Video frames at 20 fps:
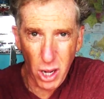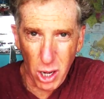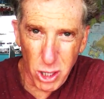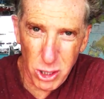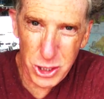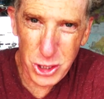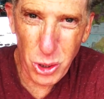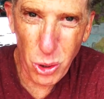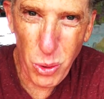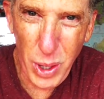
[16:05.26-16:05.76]

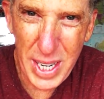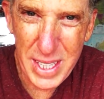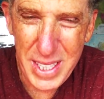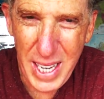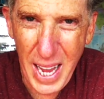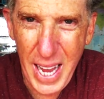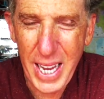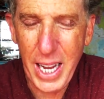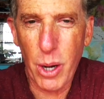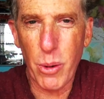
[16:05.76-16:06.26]
Also great
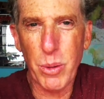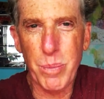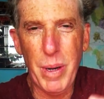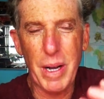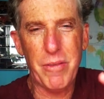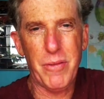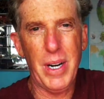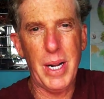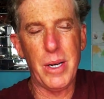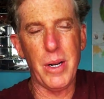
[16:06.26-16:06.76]
to hang out with
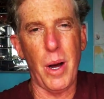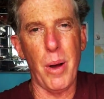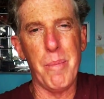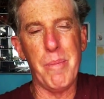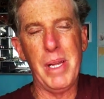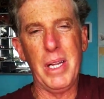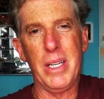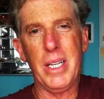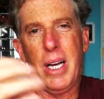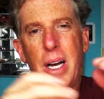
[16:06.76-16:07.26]
my friend
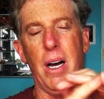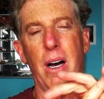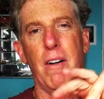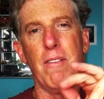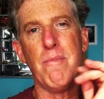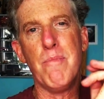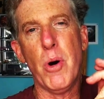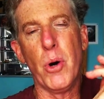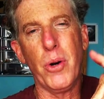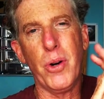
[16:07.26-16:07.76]
Amelia
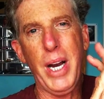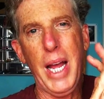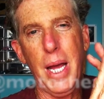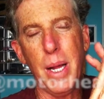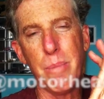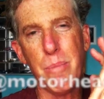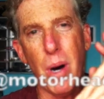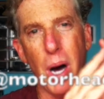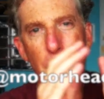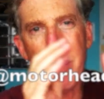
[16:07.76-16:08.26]
of
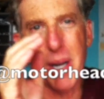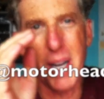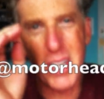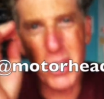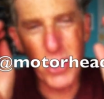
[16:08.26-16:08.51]
Motorhead Mama.